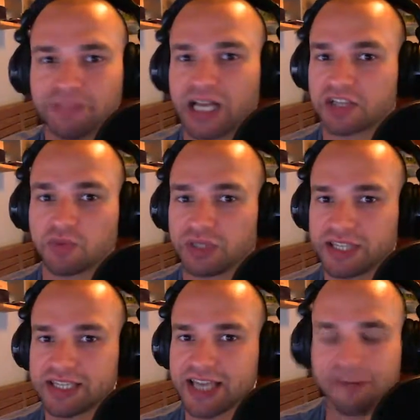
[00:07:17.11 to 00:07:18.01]
That's just what
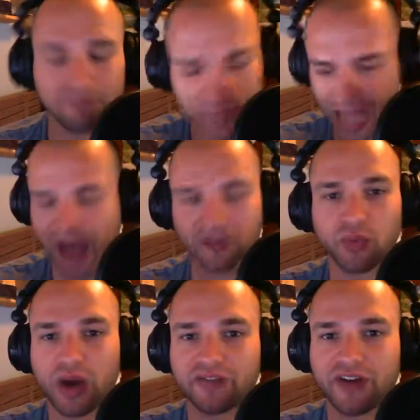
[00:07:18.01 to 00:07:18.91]
they say. Have the
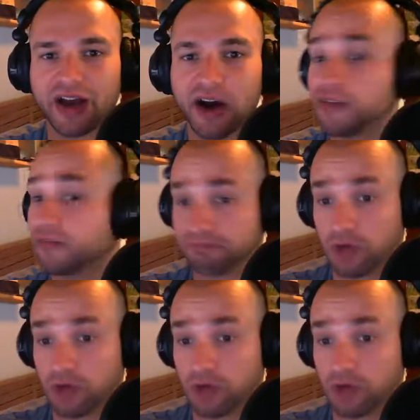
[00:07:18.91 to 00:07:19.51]
Wi-Fi off.